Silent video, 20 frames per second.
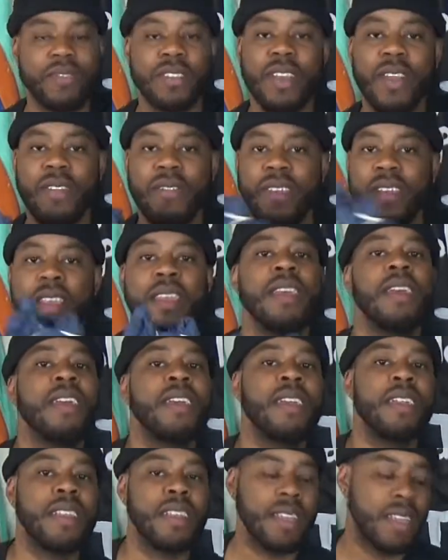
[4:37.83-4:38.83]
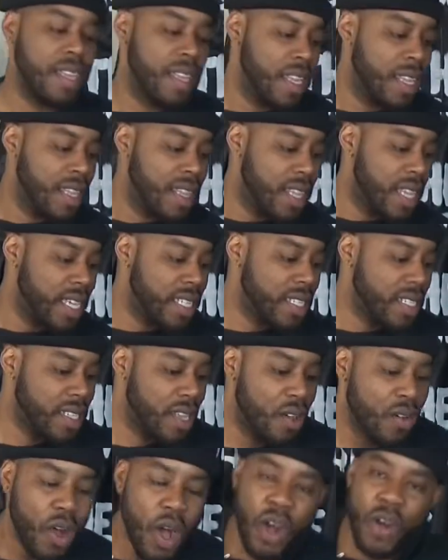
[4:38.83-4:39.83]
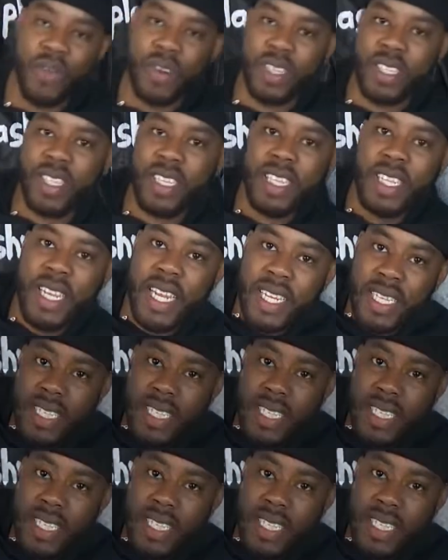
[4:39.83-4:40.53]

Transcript: So let's go over to the next